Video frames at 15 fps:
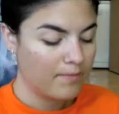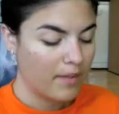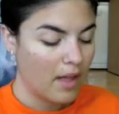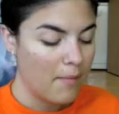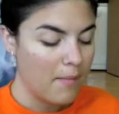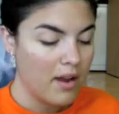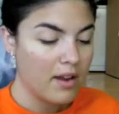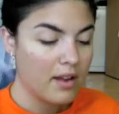
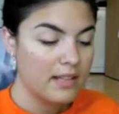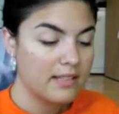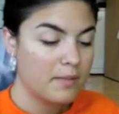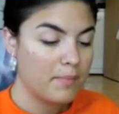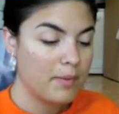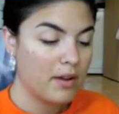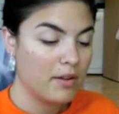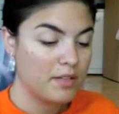Americans
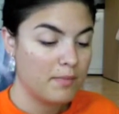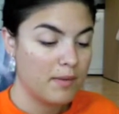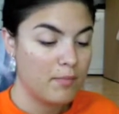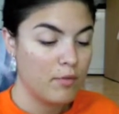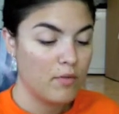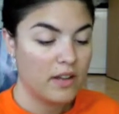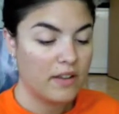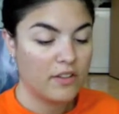appeared to be
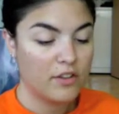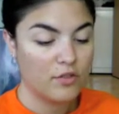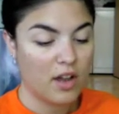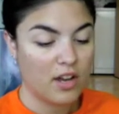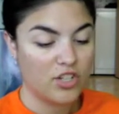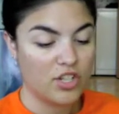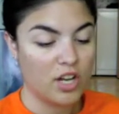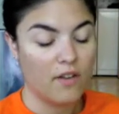moving in the
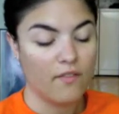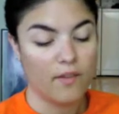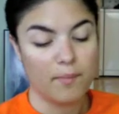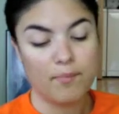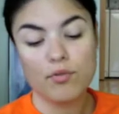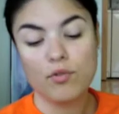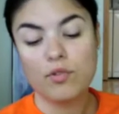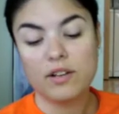direction of a
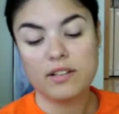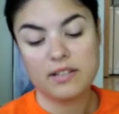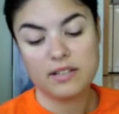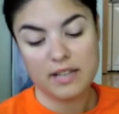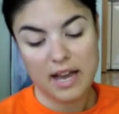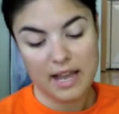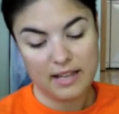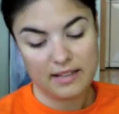prudent
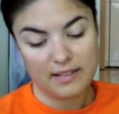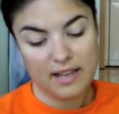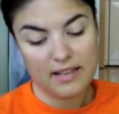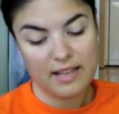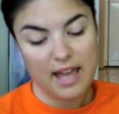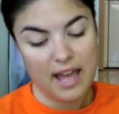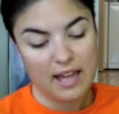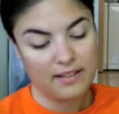diet, and
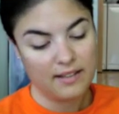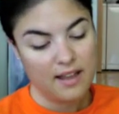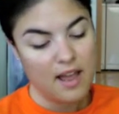yet,